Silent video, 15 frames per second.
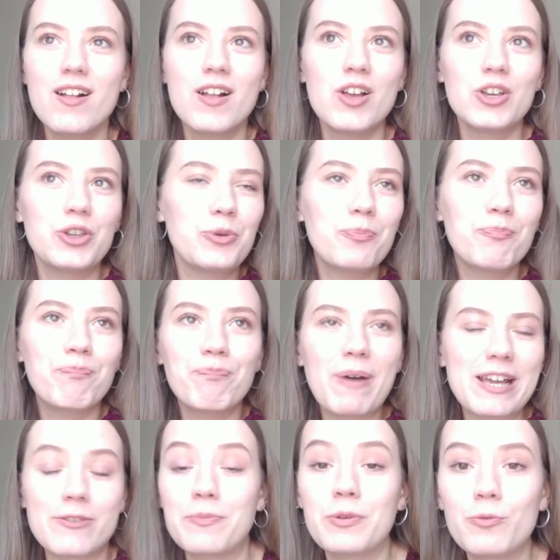you might
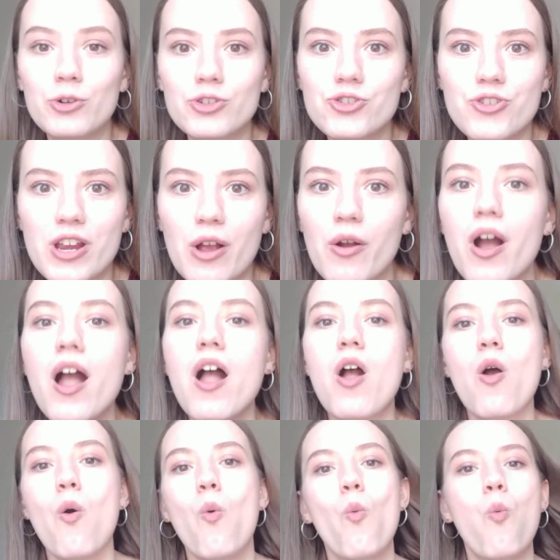have been wondering,
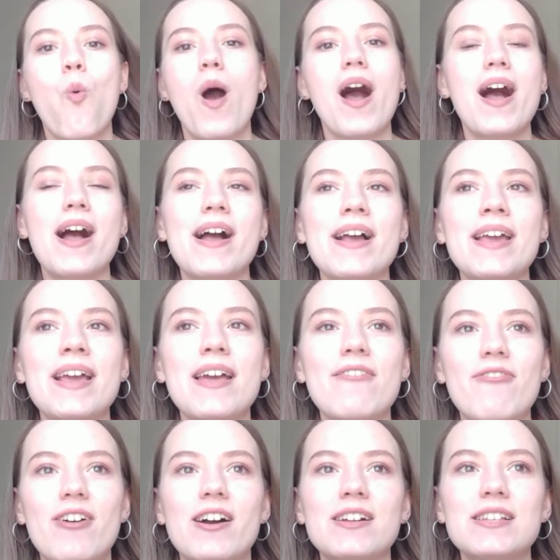why have
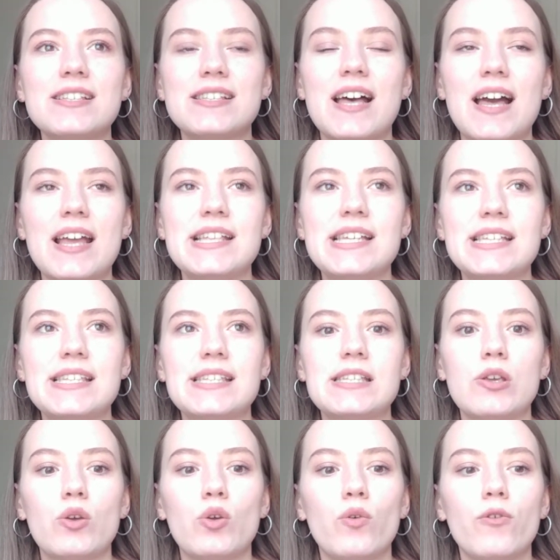I decided
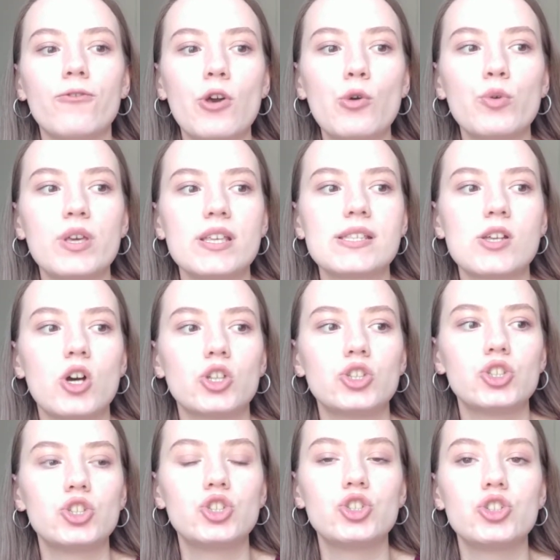to focus
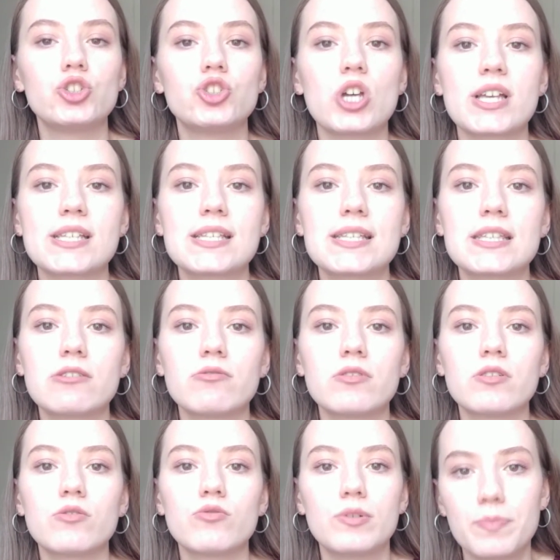on just
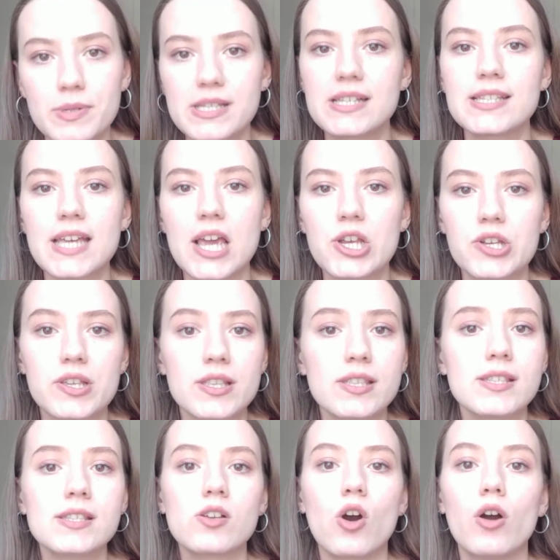
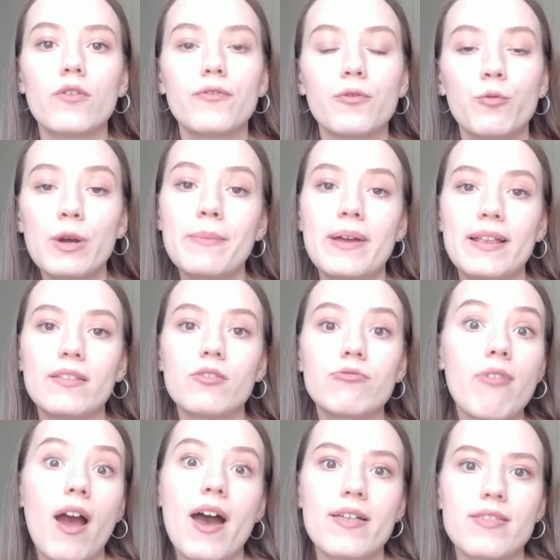representations of women
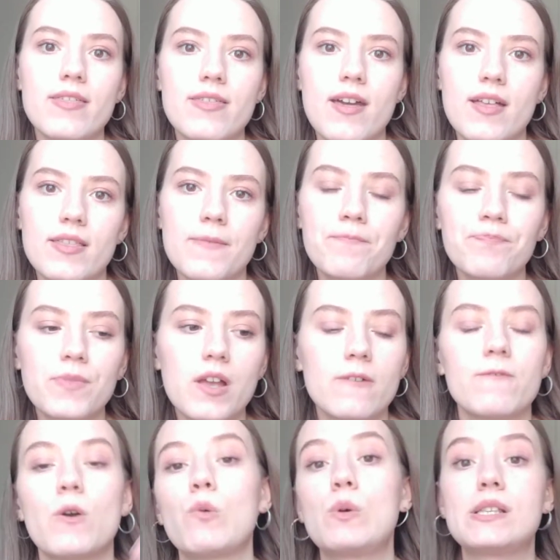rather than
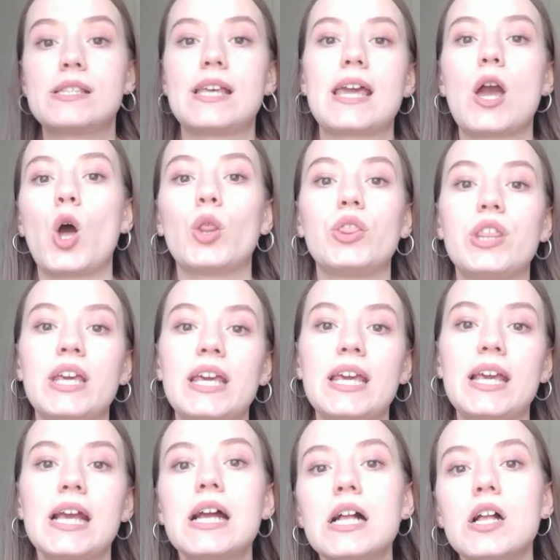focusing on
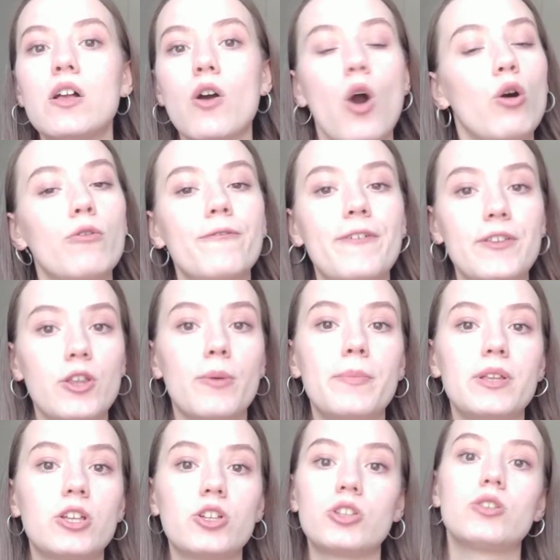the whole
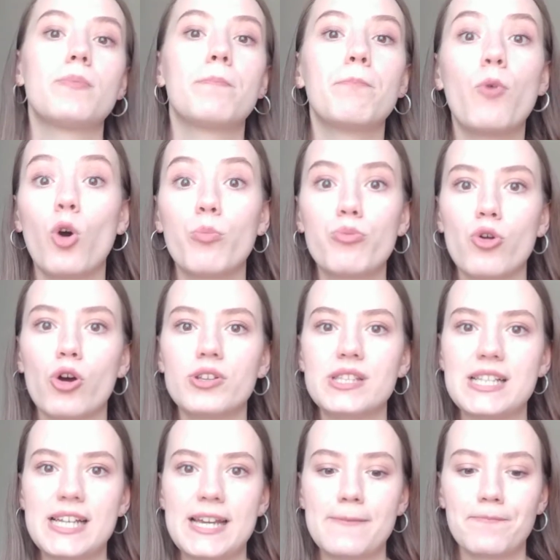phenomenon more
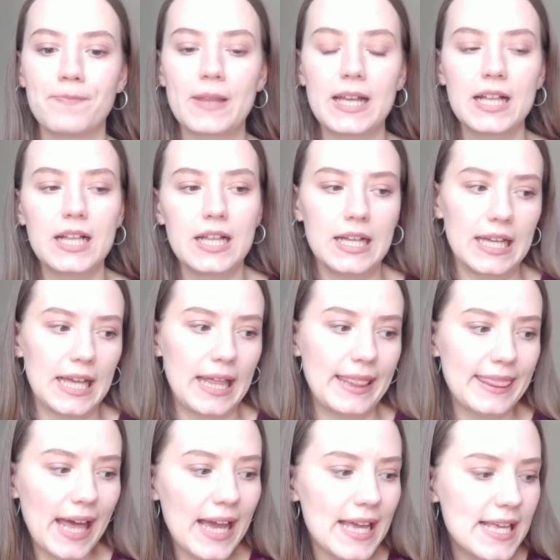broadly?
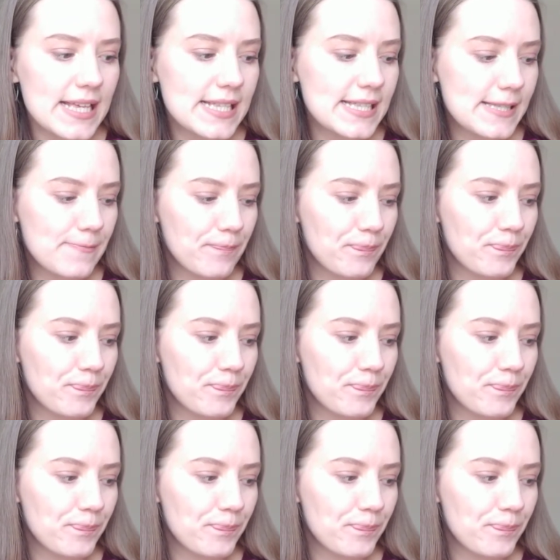And that is